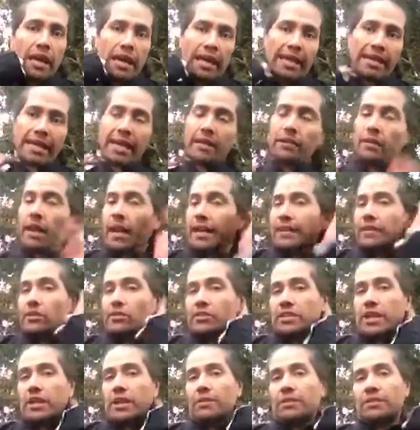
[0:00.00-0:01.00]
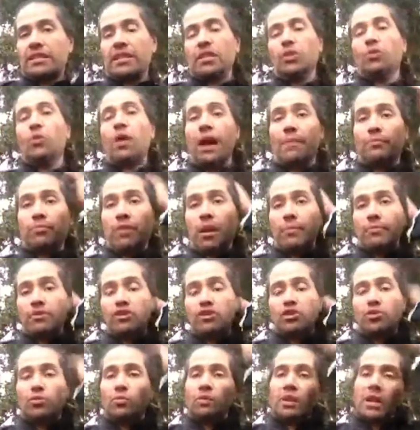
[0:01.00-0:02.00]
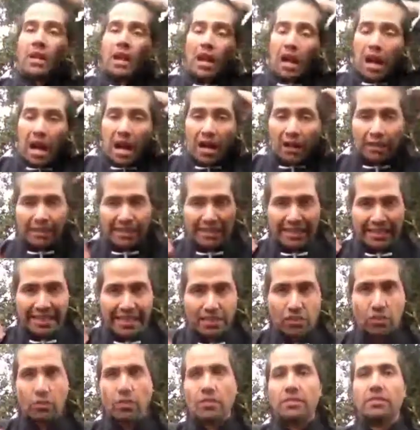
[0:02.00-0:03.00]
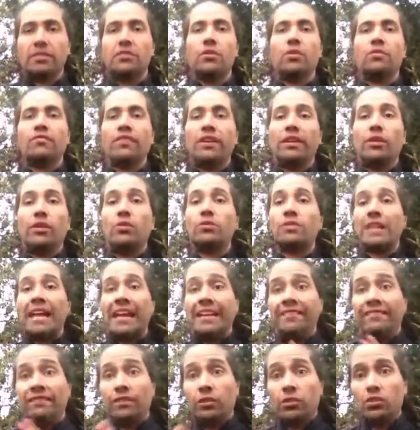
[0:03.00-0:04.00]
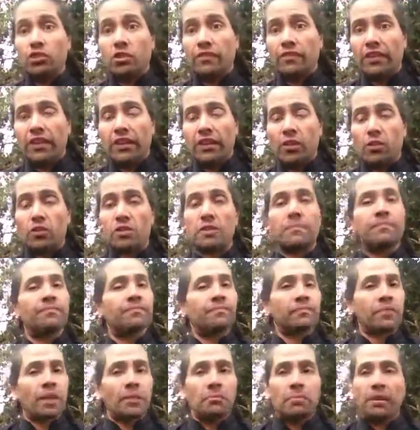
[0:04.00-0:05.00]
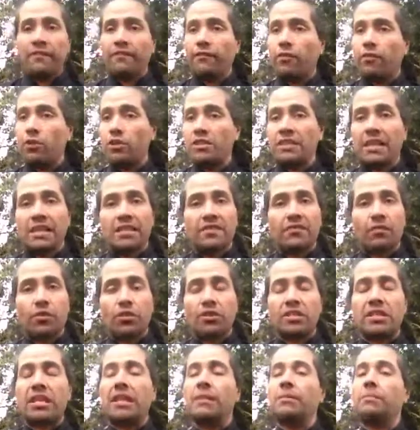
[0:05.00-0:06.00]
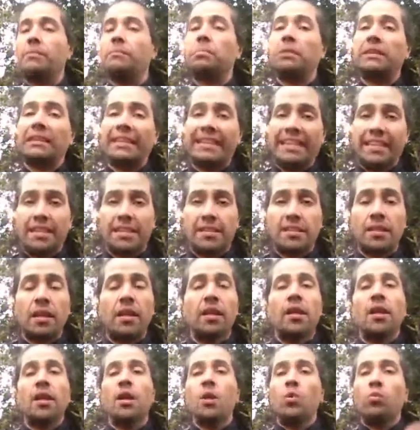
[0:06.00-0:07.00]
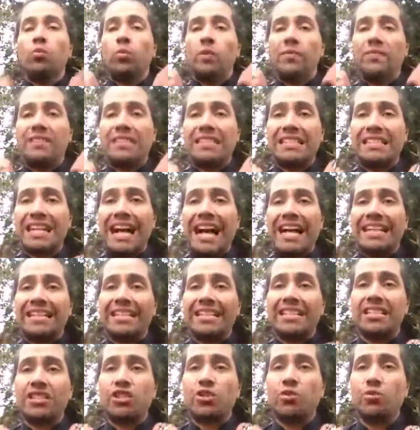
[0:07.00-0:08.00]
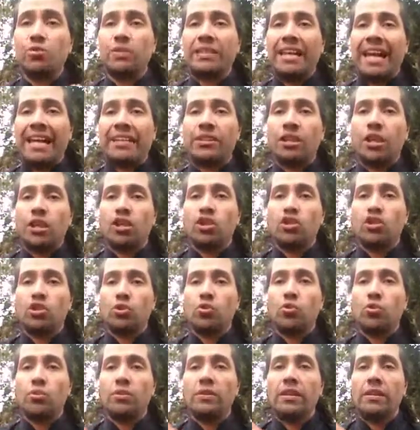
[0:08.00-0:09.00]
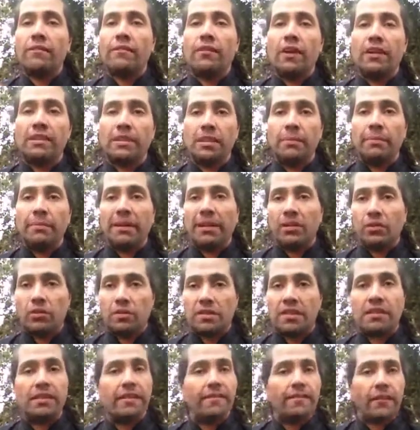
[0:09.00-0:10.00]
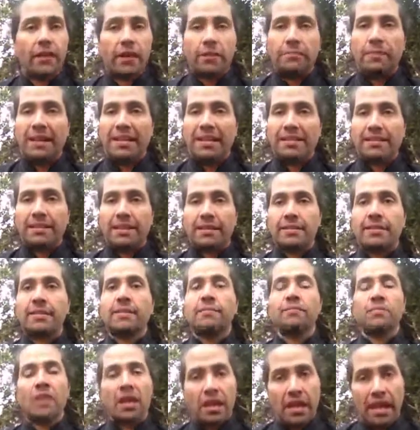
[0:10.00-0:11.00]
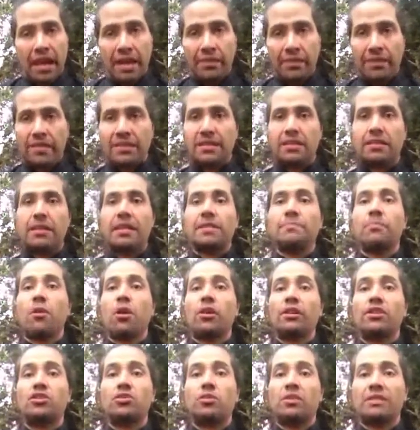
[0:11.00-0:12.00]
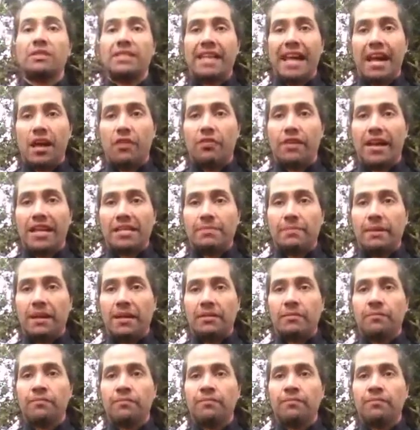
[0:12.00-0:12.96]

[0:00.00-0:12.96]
And I don't guarantee you, I promise you, I'm going to get to those videos in future videos. But first things first, please, we've got to get to the fundamentals, the very basics. And this part is known as the health aspect.